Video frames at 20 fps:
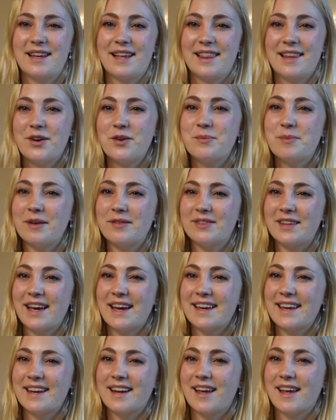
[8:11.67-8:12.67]
a little bit of
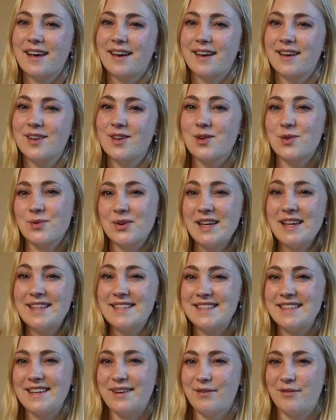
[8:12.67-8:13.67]
that kind of
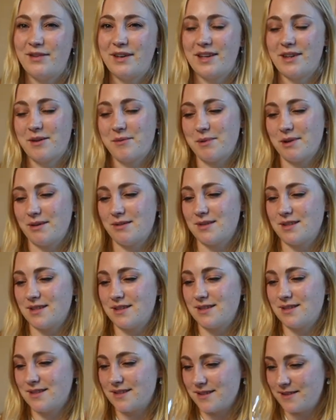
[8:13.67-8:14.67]
gritty feel about
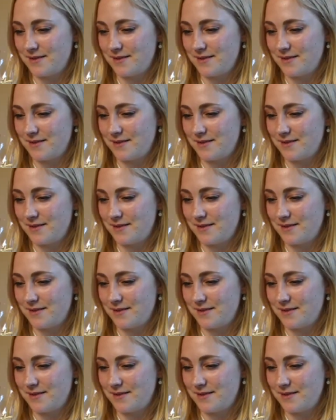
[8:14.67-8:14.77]
it.